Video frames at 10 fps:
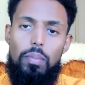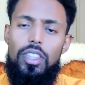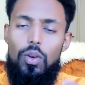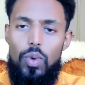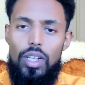but
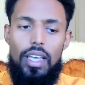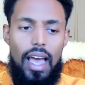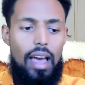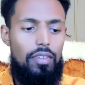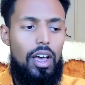they really
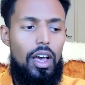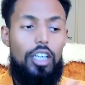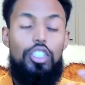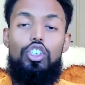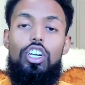have a
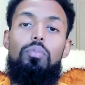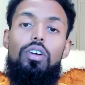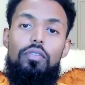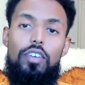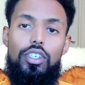dream or
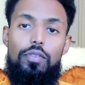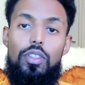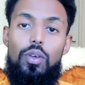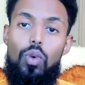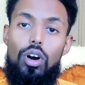a vision for
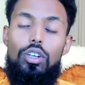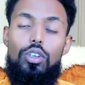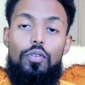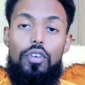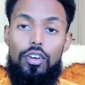the world
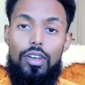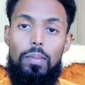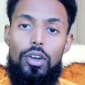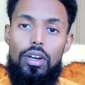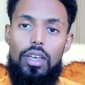or for their
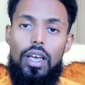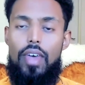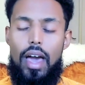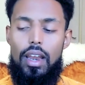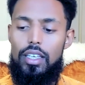community
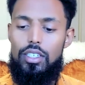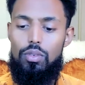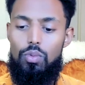that is